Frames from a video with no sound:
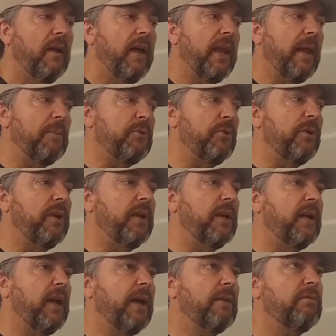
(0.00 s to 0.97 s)
And I'm
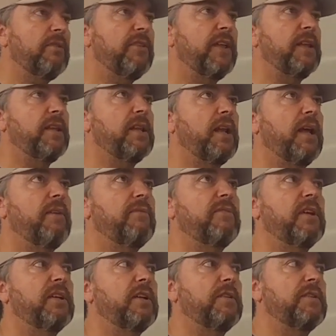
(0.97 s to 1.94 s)
doing everything that I've
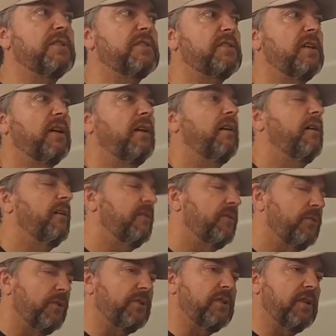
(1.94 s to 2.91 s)
done to this tub,
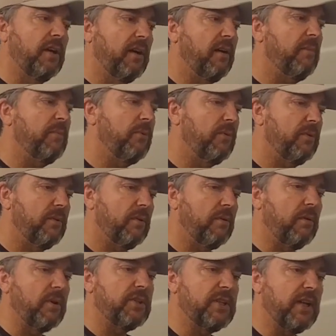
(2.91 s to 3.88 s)
to a tub
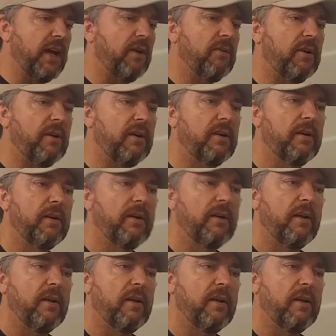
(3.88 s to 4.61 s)
or a shower,